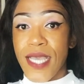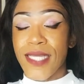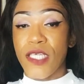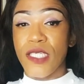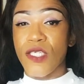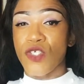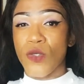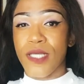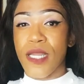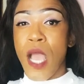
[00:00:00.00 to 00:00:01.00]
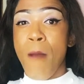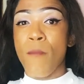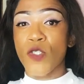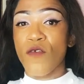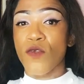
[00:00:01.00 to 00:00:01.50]
it actually shows that
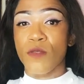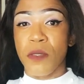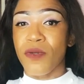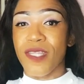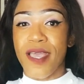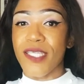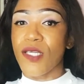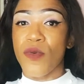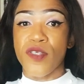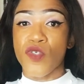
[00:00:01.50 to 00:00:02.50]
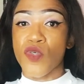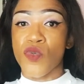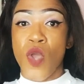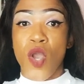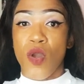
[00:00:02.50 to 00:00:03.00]
most of those people, they actually went to
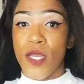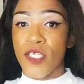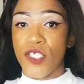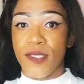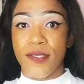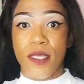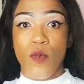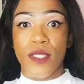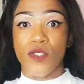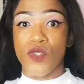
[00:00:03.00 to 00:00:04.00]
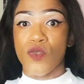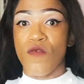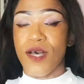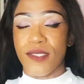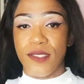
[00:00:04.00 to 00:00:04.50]
colleges, they went to
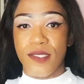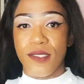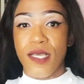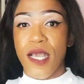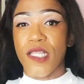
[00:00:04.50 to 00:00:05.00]
varsities,